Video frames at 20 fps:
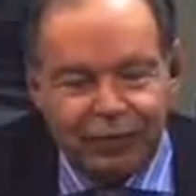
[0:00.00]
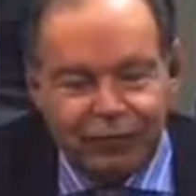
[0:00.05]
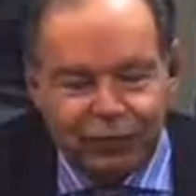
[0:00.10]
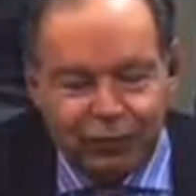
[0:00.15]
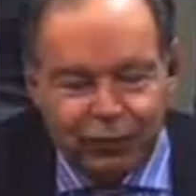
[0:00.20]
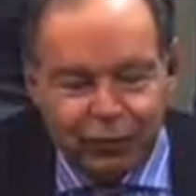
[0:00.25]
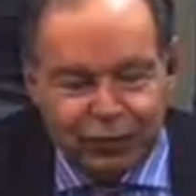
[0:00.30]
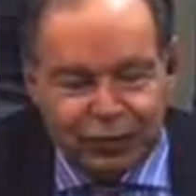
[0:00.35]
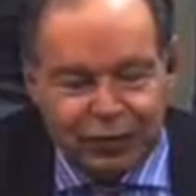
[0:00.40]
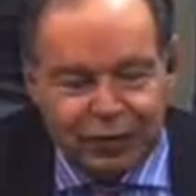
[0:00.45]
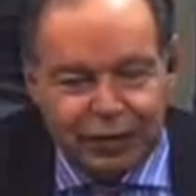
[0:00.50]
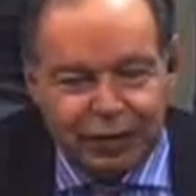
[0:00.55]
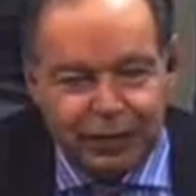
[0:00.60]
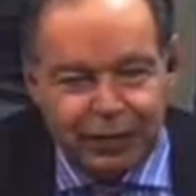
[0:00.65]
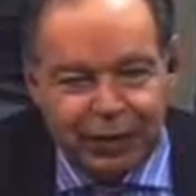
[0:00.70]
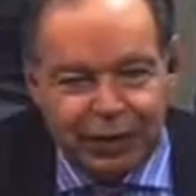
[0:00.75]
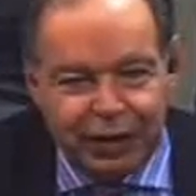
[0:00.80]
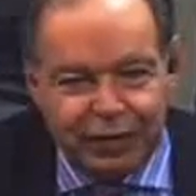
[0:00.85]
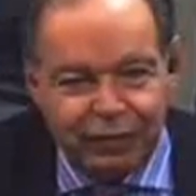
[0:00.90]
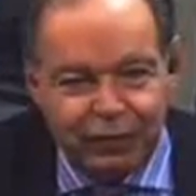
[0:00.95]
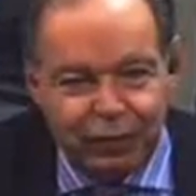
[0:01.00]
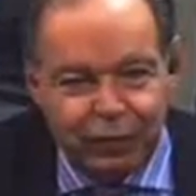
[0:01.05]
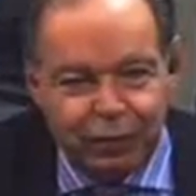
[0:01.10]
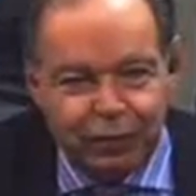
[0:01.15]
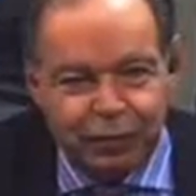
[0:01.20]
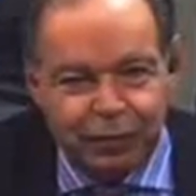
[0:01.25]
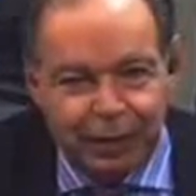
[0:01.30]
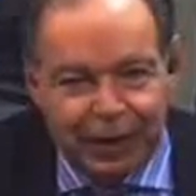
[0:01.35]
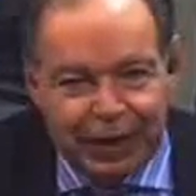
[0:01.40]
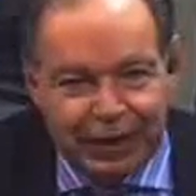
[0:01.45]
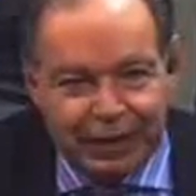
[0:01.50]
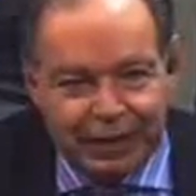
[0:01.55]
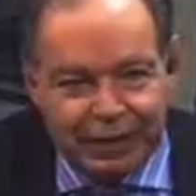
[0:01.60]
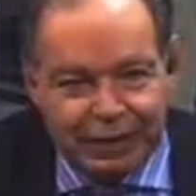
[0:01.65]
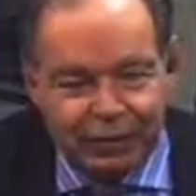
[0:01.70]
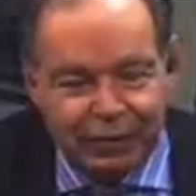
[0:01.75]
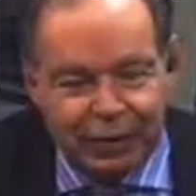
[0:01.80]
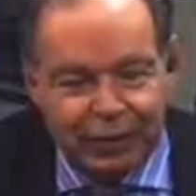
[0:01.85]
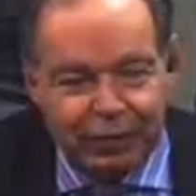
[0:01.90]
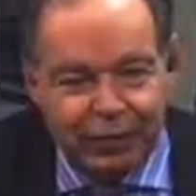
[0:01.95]
Fortunately, the brain forms
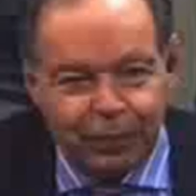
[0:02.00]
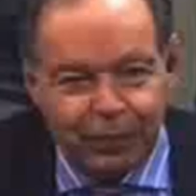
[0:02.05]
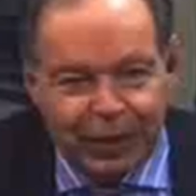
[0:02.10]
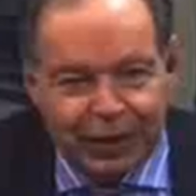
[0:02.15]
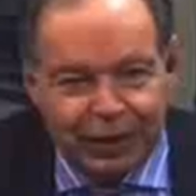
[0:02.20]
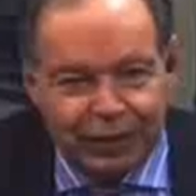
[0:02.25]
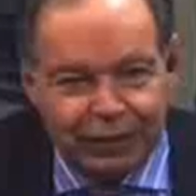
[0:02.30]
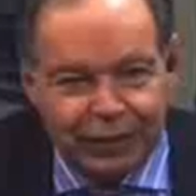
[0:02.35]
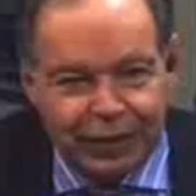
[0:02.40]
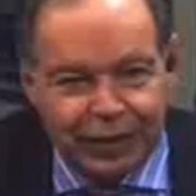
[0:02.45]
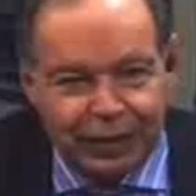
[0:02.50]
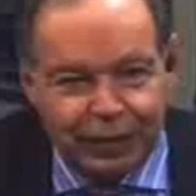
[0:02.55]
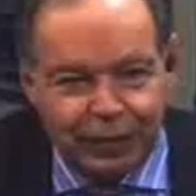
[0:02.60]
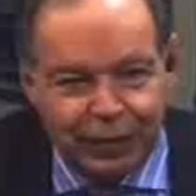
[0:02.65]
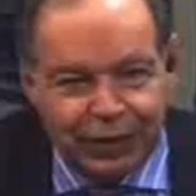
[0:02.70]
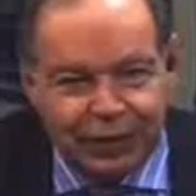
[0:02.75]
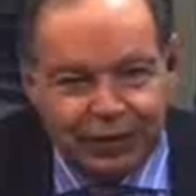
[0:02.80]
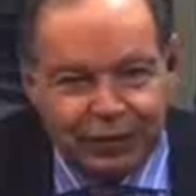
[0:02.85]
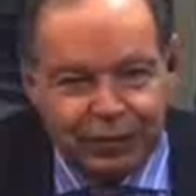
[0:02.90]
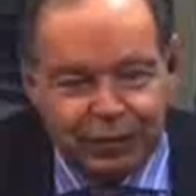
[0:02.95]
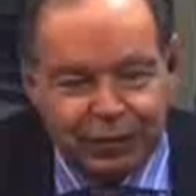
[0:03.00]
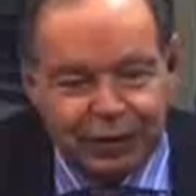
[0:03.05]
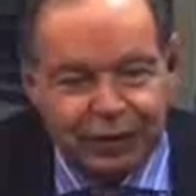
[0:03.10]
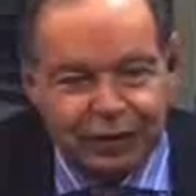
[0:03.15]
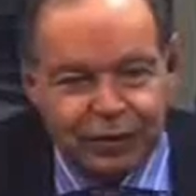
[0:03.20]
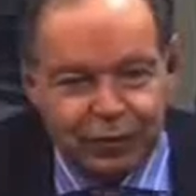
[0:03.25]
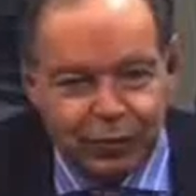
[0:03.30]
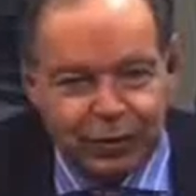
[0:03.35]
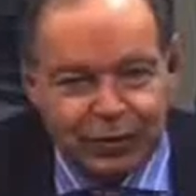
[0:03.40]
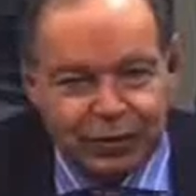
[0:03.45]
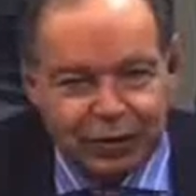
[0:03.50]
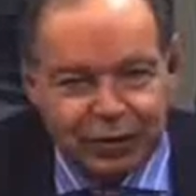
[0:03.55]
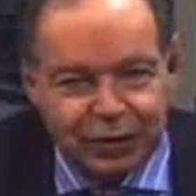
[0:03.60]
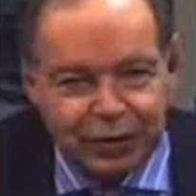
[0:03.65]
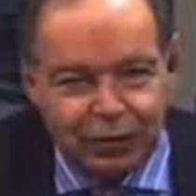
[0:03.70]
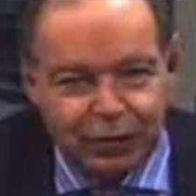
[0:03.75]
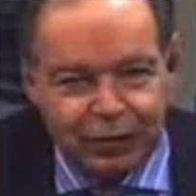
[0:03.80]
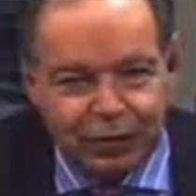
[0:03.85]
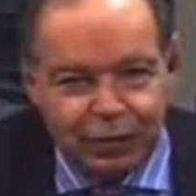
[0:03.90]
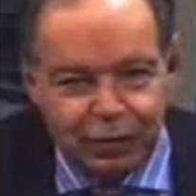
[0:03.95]
patterns. We have a pattern of getting dressed, we just switch
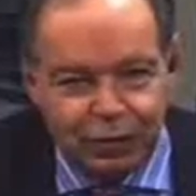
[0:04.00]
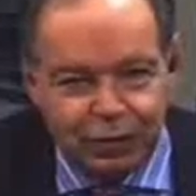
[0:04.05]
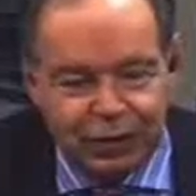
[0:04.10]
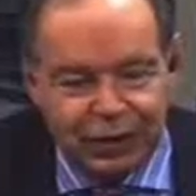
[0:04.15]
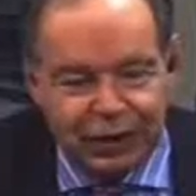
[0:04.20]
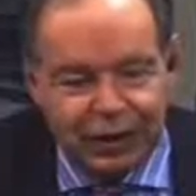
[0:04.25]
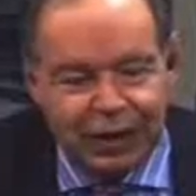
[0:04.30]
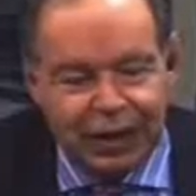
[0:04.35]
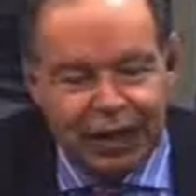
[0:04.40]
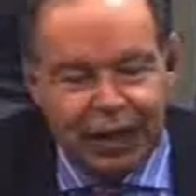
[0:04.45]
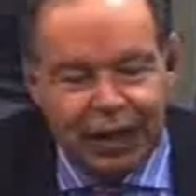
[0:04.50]
into it and use it.